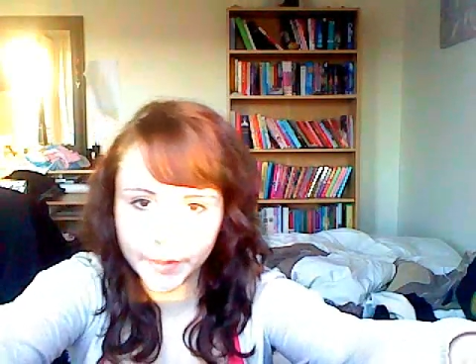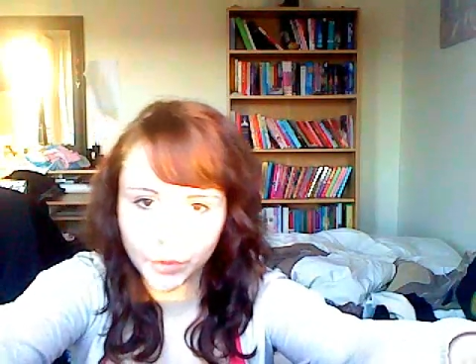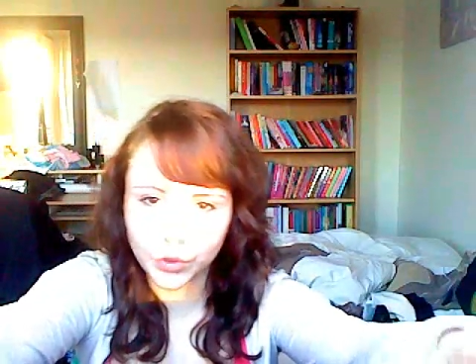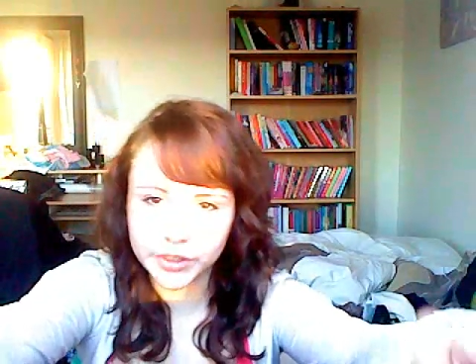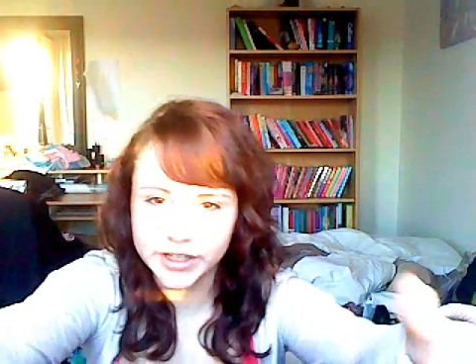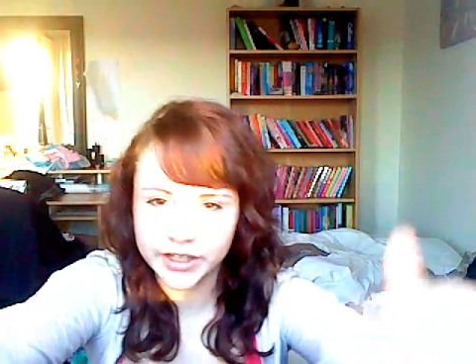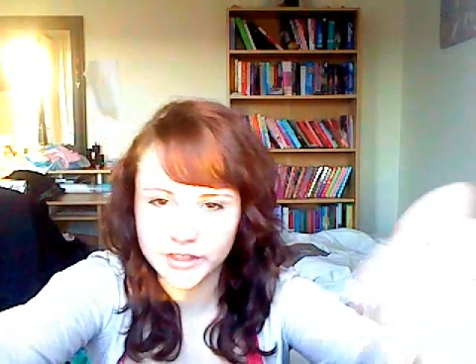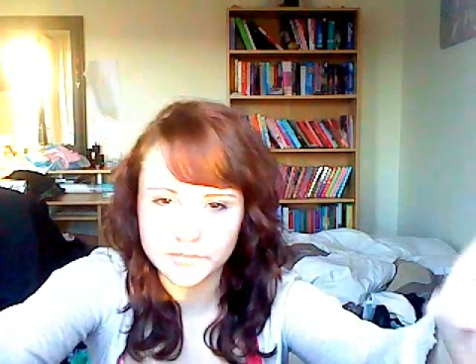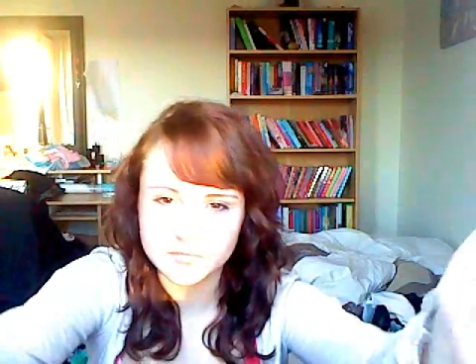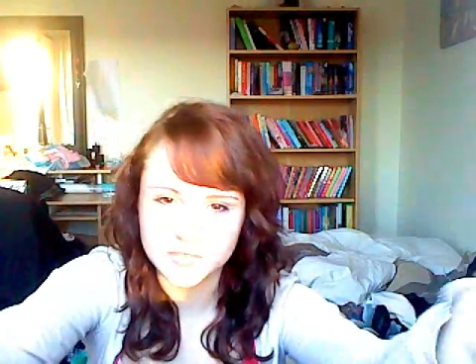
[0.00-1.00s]
quite like
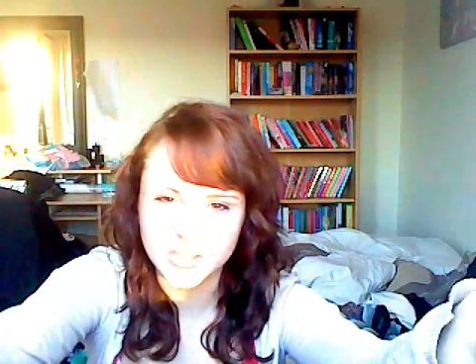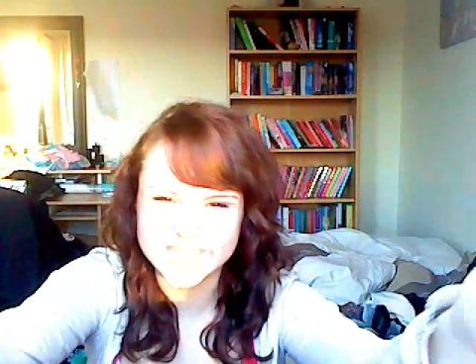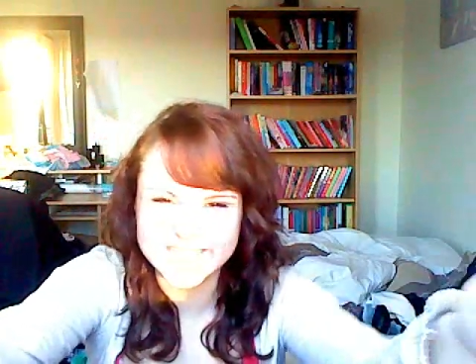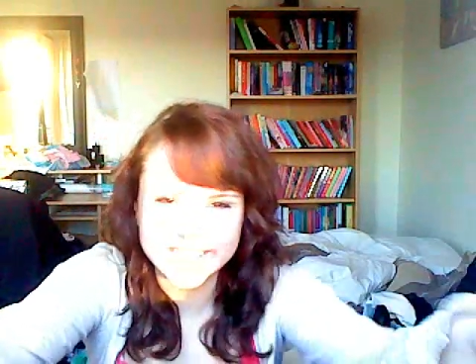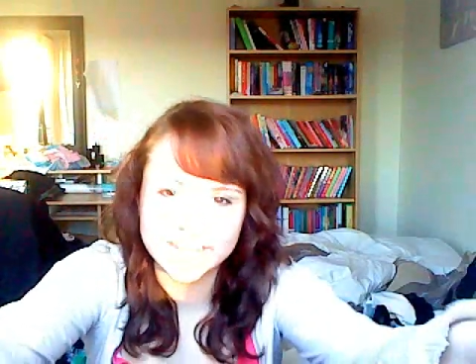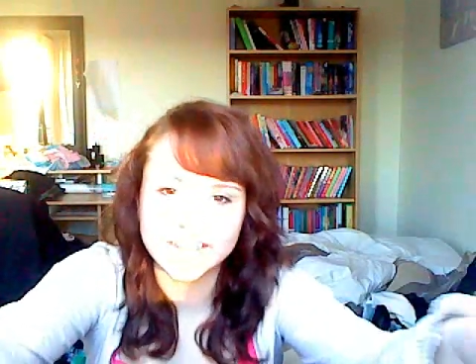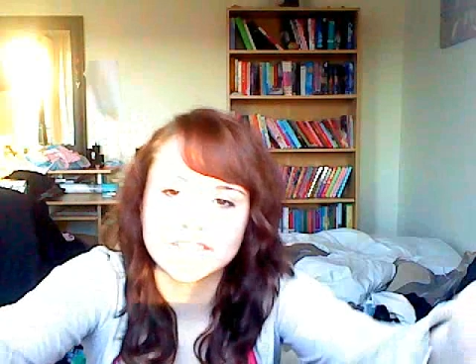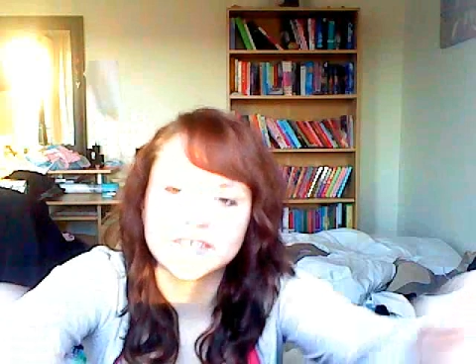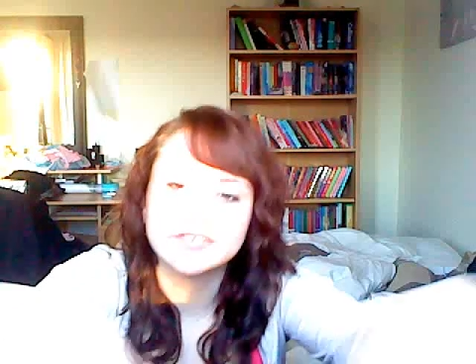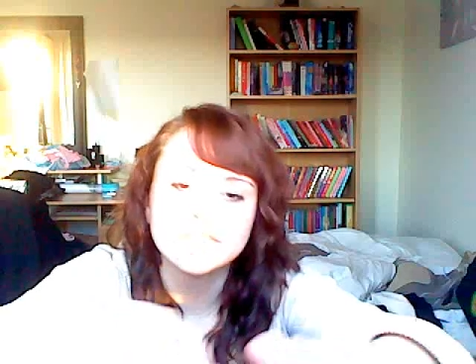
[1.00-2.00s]
young skin,
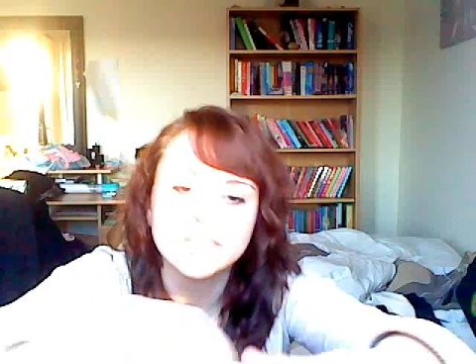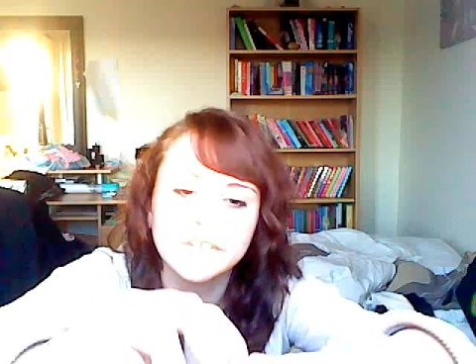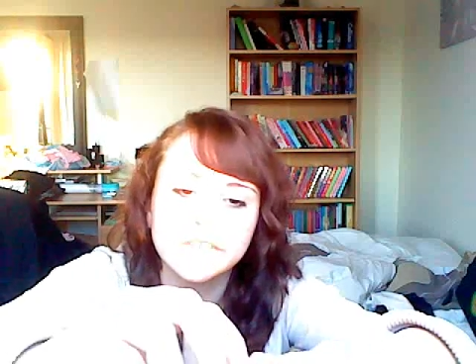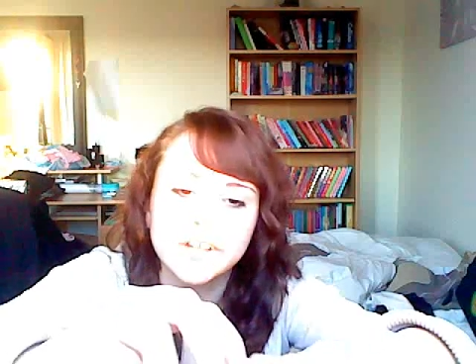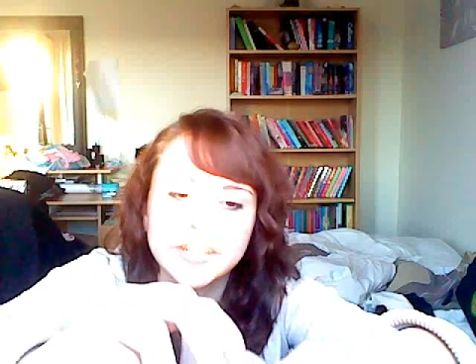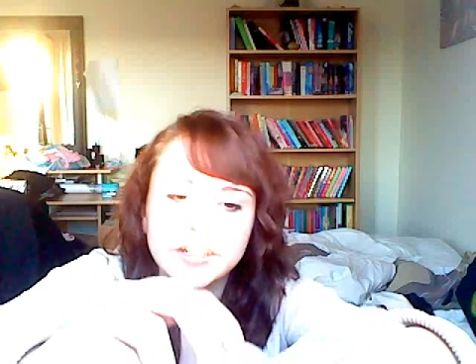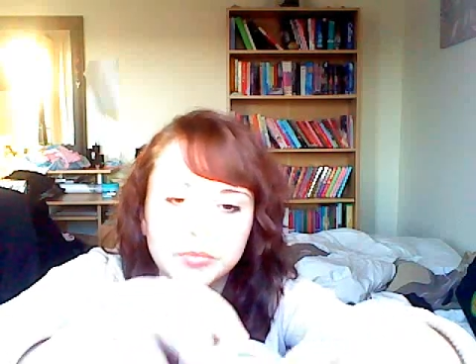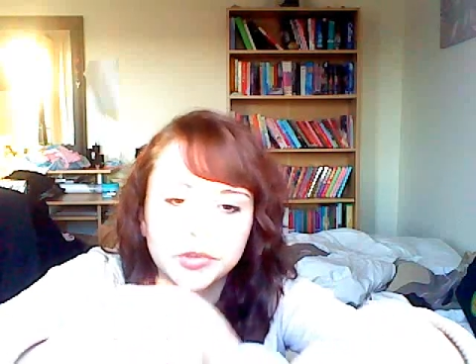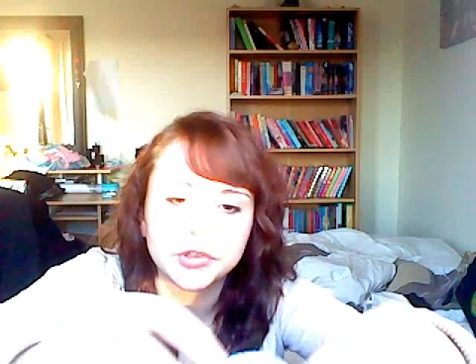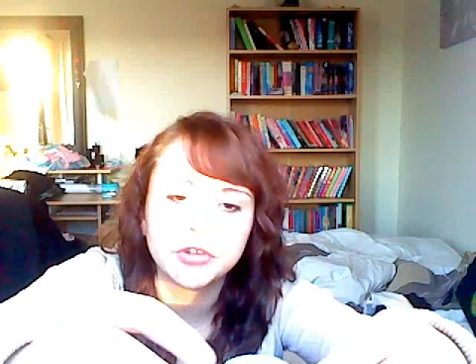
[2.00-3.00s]
doesn't, you don't really
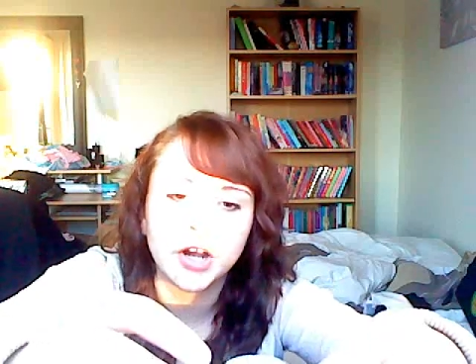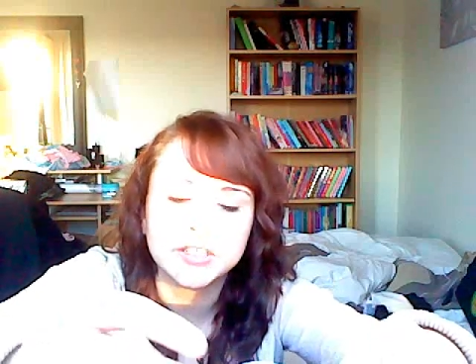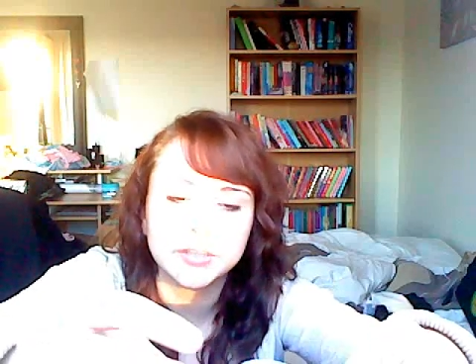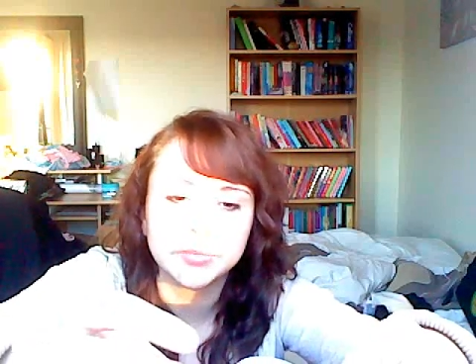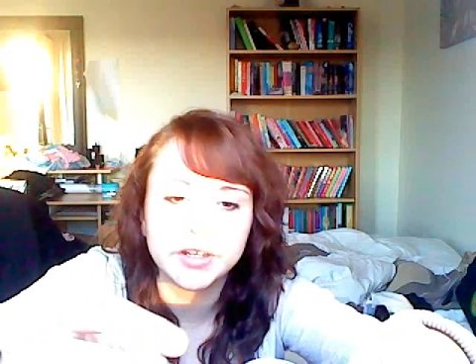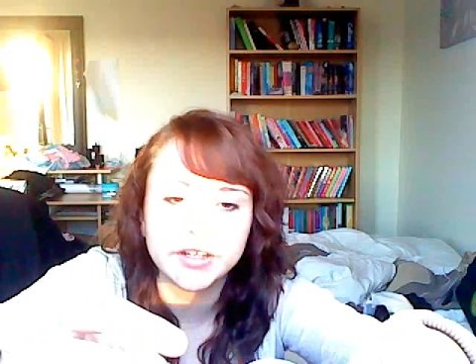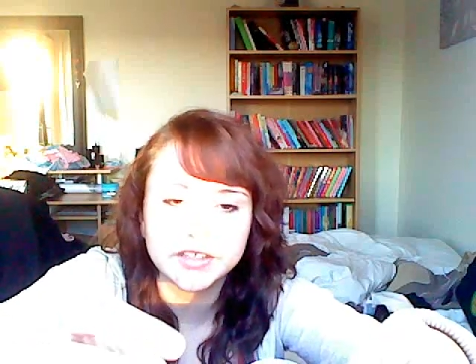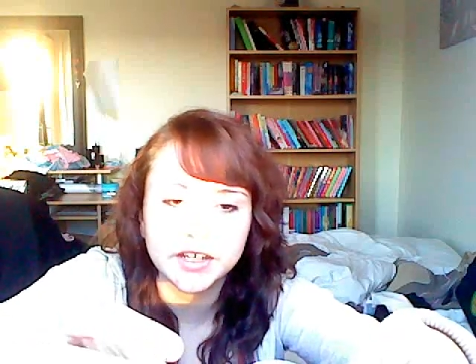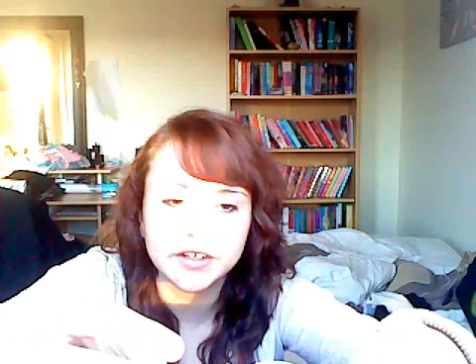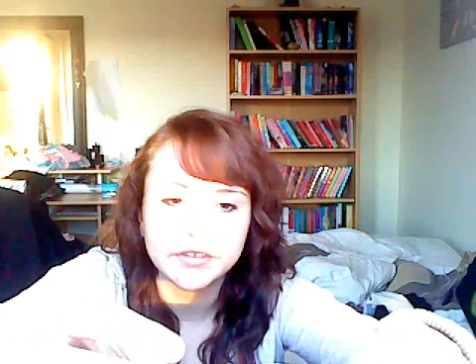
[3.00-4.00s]
need moisturiser. But he
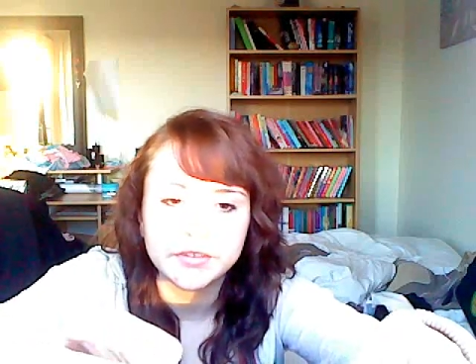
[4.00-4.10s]
said